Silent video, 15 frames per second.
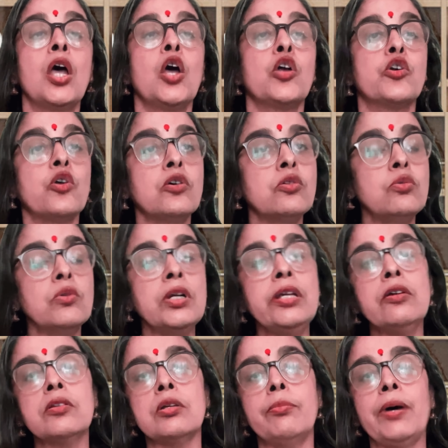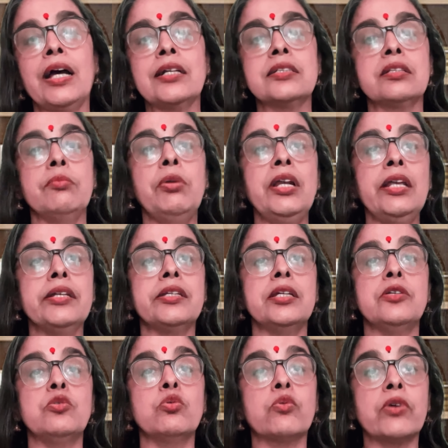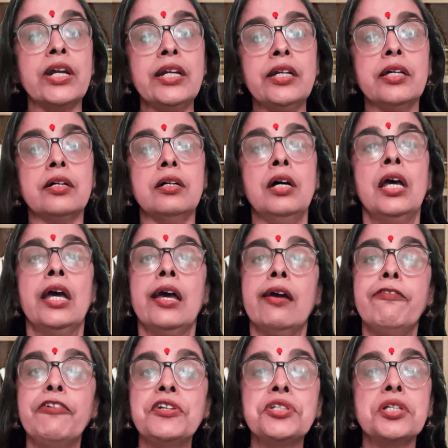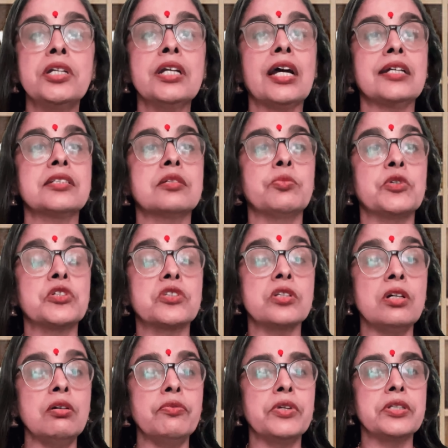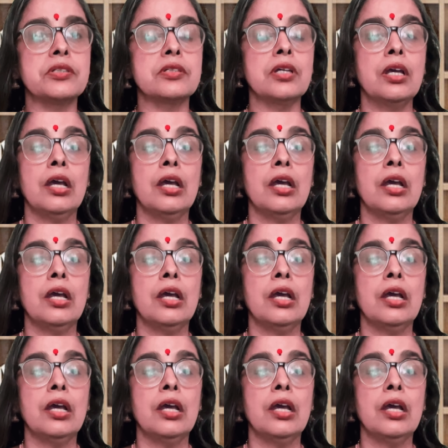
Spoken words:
not only on the bank's ability to render efficient customer service,